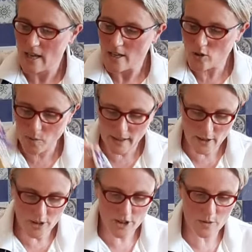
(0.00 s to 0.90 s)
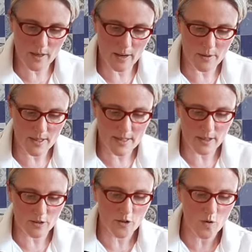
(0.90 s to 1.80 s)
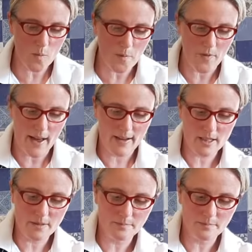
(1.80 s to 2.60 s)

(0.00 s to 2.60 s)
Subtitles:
So what I'm going to do now is I'm going to open that,